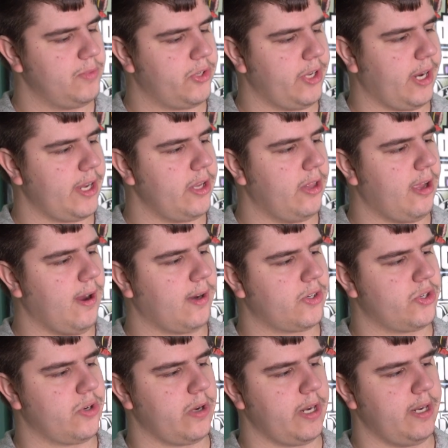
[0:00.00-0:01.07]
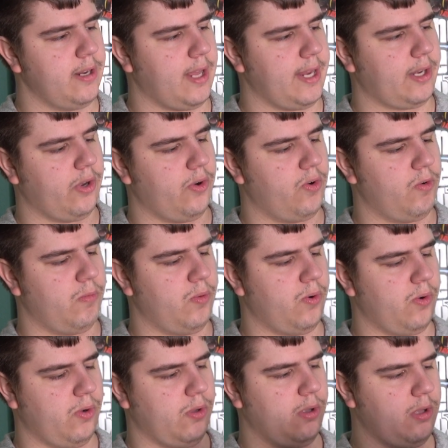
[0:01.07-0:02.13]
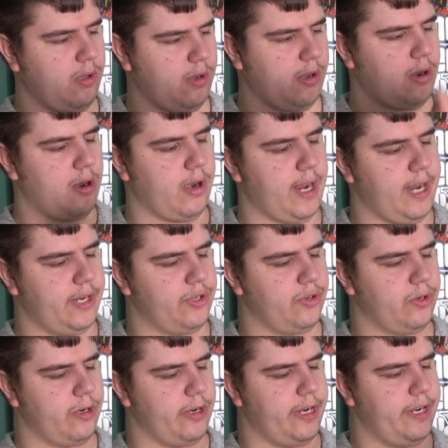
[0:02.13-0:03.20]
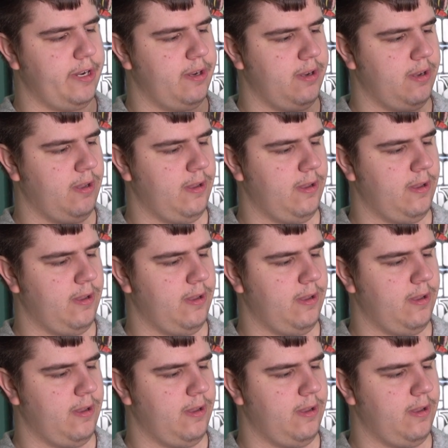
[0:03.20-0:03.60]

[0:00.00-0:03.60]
So you got your lock screen like normal on Android.